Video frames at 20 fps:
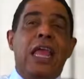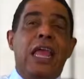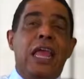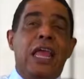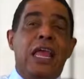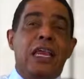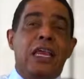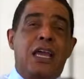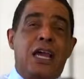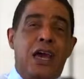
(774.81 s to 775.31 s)

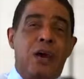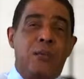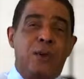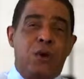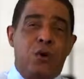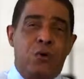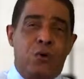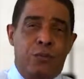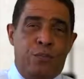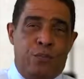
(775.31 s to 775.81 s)
in
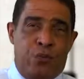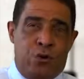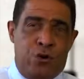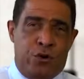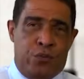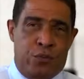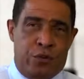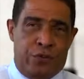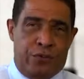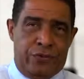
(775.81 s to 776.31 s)
coming on
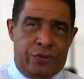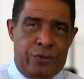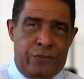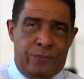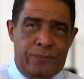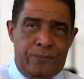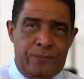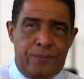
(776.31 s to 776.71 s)
board with you.